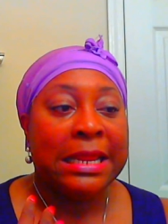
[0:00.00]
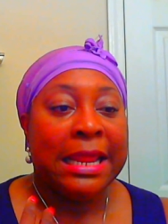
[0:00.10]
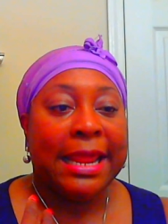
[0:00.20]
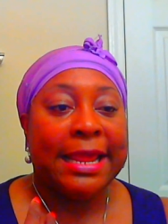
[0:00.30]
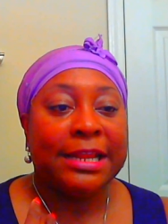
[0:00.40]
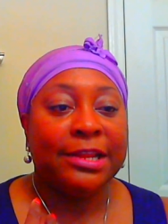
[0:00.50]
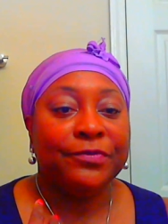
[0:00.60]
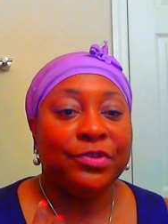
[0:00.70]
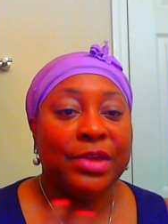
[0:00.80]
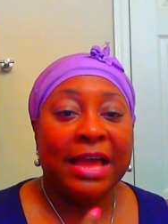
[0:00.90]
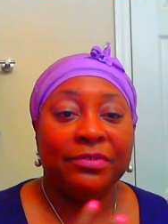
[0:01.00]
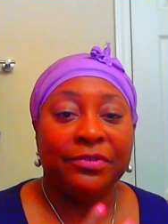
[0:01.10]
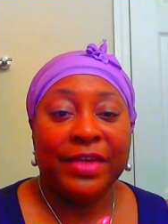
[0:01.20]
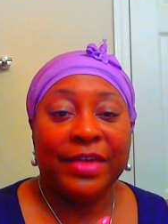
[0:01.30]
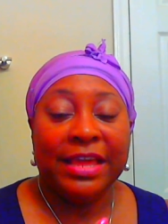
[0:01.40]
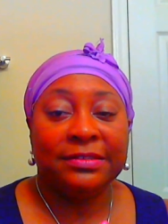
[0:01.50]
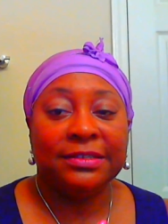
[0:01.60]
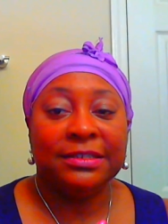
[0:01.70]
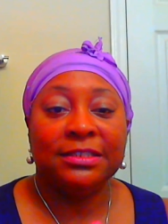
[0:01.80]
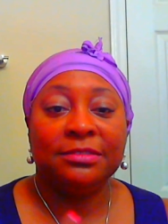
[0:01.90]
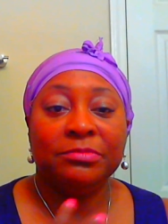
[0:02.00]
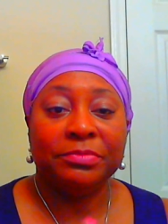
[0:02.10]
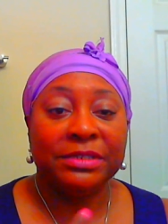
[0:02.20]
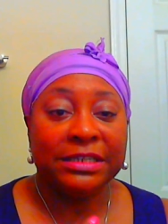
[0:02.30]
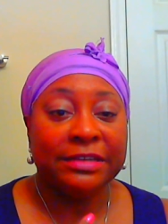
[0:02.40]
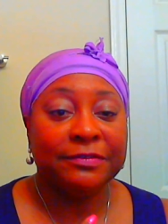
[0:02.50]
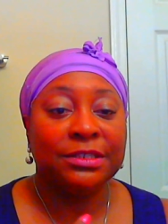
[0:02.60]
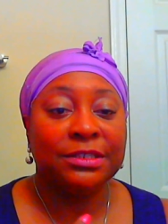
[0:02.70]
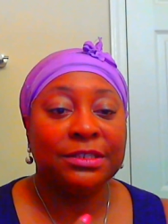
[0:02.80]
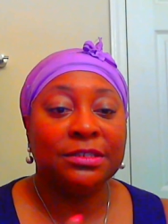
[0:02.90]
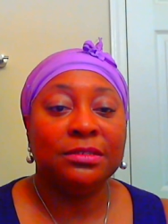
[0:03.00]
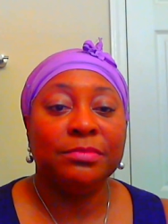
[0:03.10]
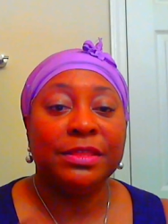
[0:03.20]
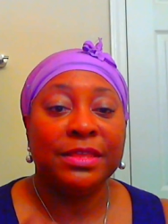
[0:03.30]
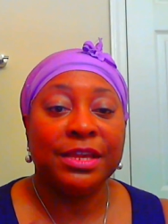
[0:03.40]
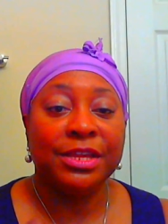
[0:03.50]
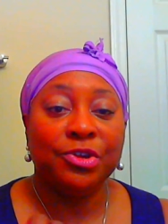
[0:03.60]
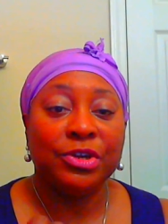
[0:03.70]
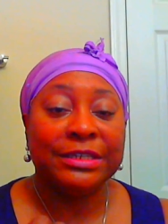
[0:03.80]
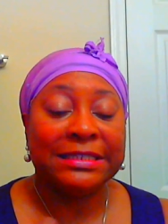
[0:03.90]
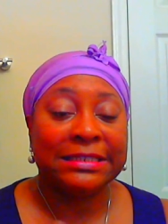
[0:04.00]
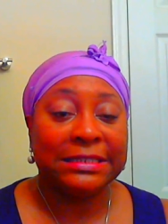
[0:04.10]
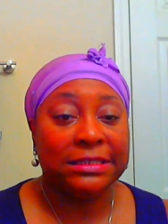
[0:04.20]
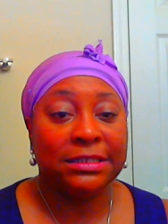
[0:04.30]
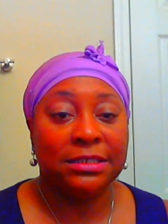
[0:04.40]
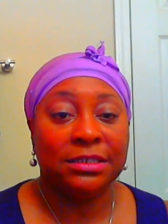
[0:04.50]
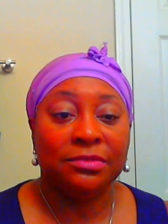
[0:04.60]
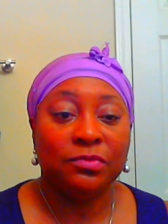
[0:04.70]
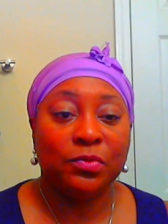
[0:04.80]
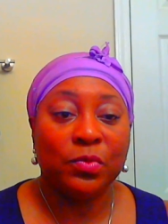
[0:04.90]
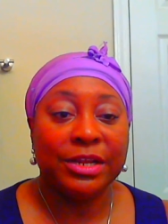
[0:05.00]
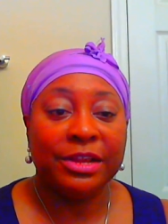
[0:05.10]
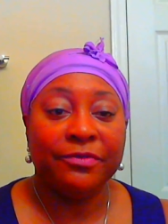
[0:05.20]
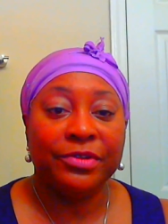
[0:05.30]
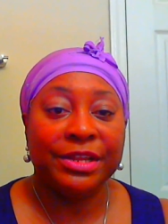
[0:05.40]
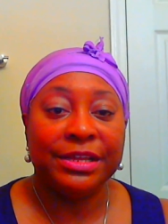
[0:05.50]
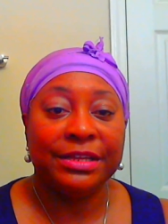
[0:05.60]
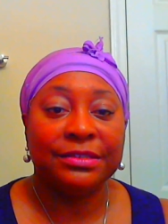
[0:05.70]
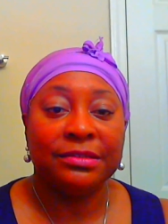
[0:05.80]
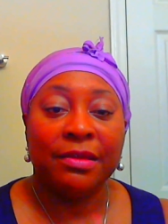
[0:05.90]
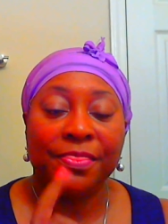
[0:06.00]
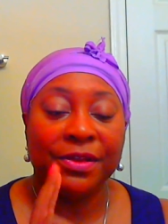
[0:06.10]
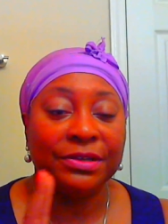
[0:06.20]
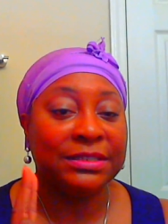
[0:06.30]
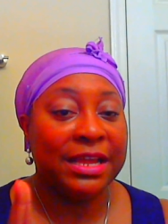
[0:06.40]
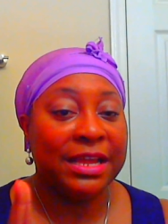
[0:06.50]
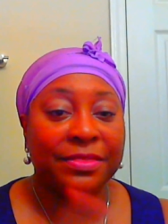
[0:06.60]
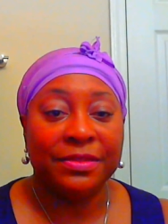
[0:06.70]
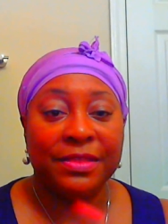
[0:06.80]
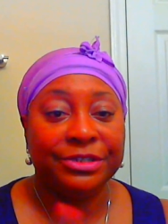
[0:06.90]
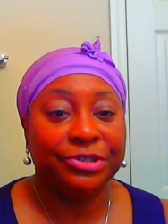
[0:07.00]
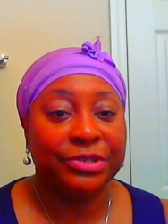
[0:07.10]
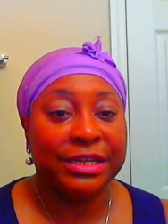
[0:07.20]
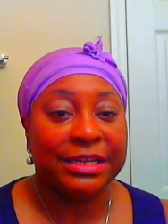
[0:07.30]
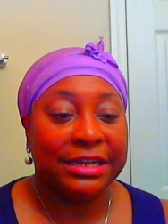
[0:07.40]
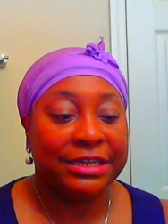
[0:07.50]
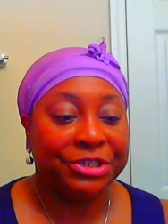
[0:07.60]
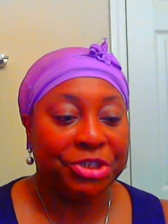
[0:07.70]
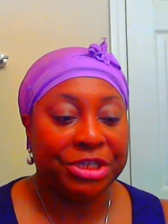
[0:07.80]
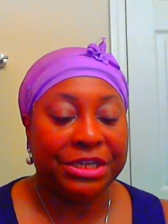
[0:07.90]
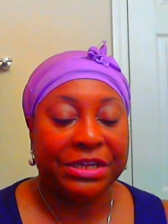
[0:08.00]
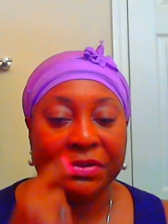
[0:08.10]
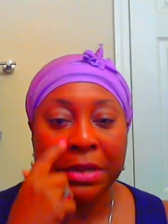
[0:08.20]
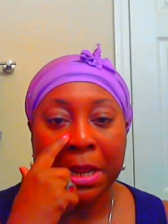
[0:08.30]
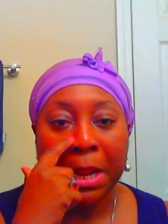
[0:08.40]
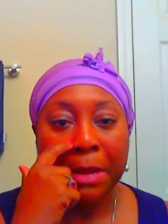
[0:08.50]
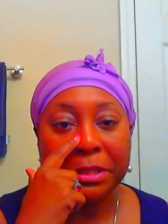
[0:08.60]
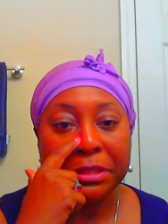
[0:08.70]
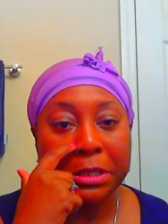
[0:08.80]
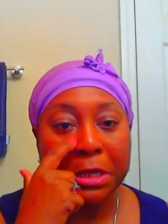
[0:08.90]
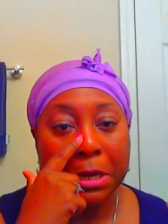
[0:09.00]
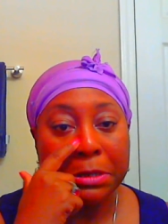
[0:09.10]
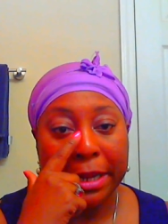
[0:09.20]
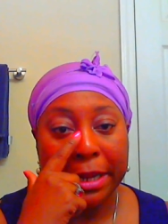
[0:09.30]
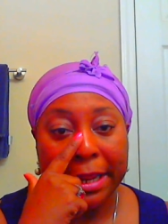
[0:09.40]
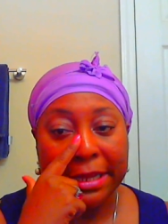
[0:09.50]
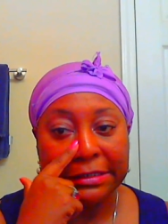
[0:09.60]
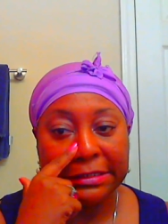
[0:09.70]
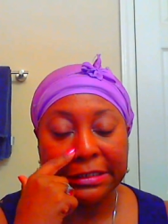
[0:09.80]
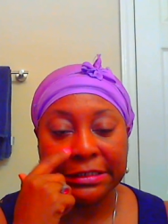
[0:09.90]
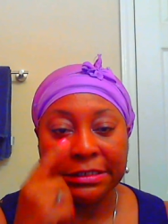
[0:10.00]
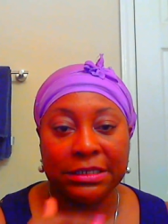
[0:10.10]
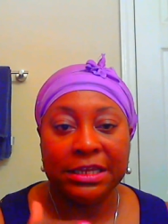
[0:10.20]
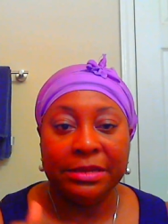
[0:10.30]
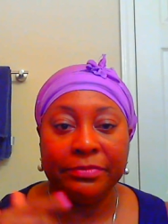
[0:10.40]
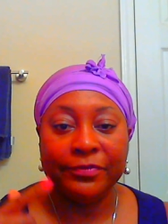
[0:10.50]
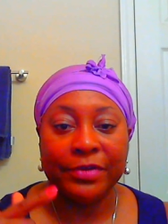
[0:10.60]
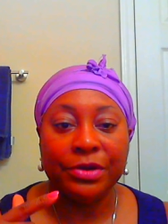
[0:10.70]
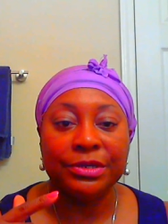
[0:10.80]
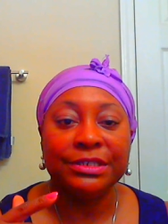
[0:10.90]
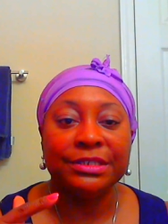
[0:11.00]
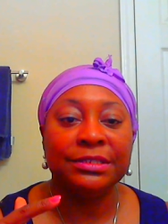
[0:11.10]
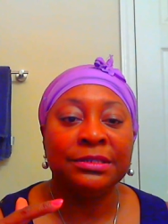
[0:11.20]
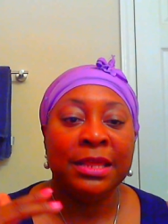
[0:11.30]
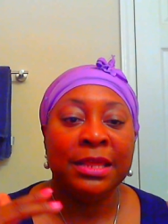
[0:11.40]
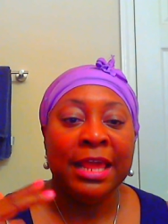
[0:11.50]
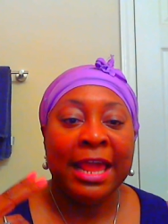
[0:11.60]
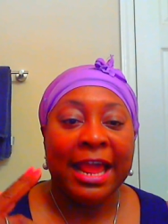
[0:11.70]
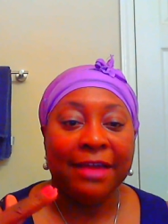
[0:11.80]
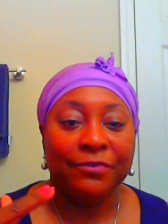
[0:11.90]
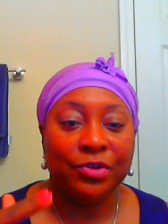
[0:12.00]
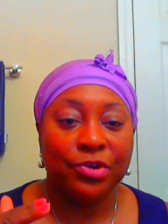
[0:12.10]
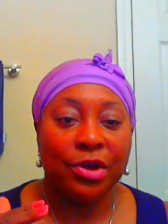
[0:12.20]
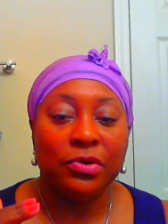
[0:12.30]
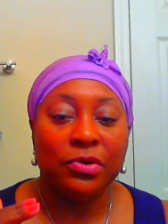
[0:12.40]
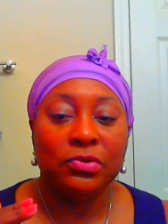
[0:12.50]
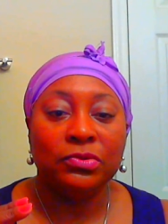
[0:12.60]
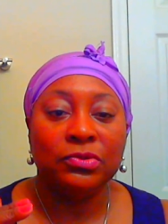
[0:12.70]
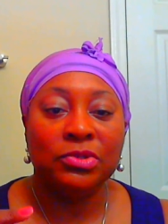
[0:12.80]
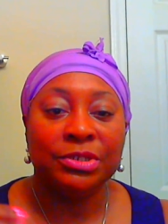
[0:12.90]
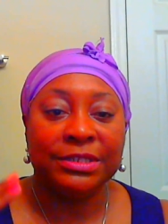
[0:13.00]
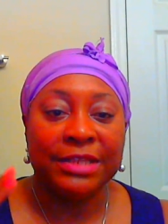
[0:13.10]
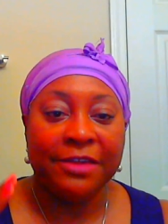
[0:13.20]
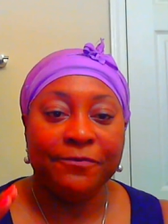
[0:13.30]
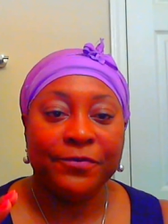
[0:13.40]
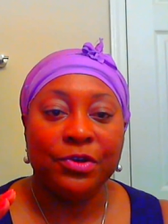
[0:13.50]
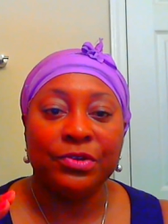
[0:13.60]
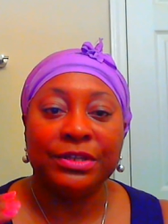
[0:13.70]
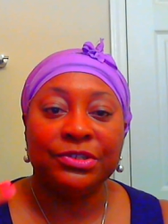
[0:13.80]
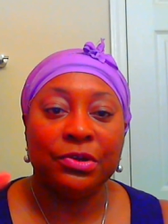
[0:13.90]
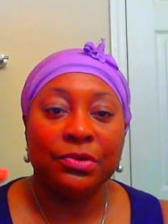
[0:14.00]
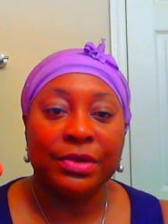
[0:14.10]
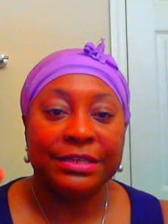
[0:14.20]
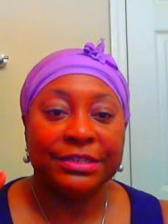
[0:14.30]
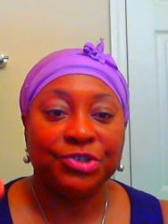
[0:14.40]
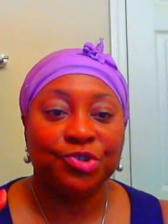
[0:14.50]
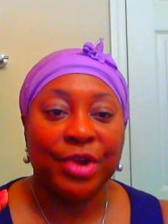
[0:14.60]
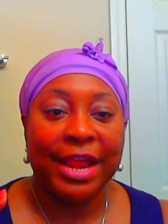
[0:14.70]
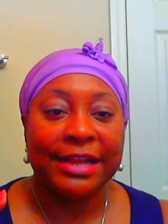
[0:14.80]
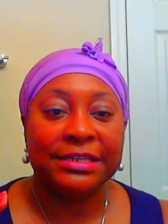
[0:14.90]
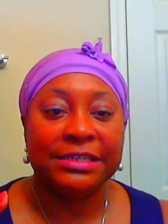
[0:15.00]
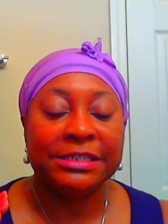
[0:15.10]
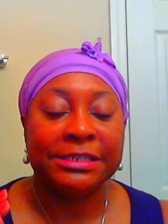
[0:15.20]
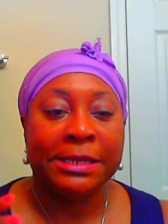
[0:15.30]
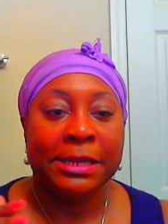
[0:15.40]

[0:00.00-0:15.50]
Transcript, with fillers: And if you have a faith system, a belief system, and then you're consistent with whatever it is, there's nothing that you cannot achieve. But the goal is to keep focused, have your goals, stay focused, don't get distracted.